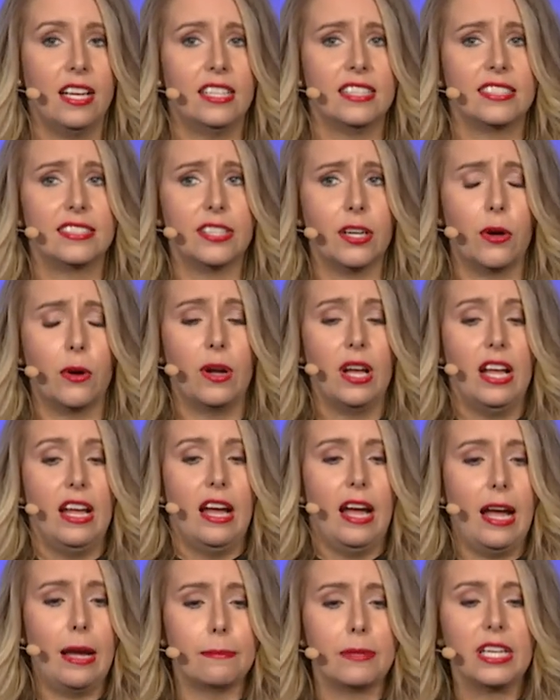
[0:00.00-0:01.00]
So
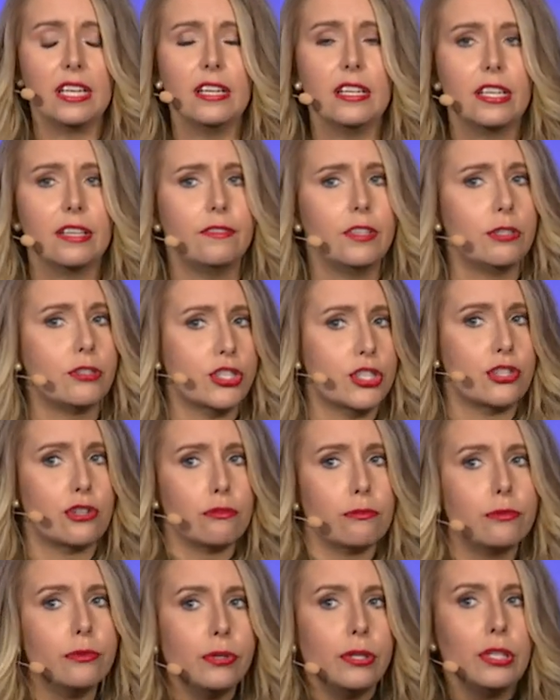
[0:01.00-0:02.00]
I'm going to give you just a
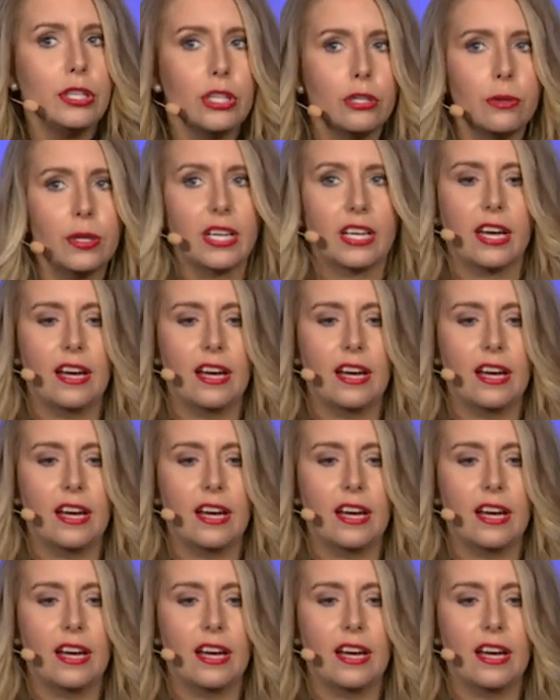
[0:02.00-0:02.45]
really quick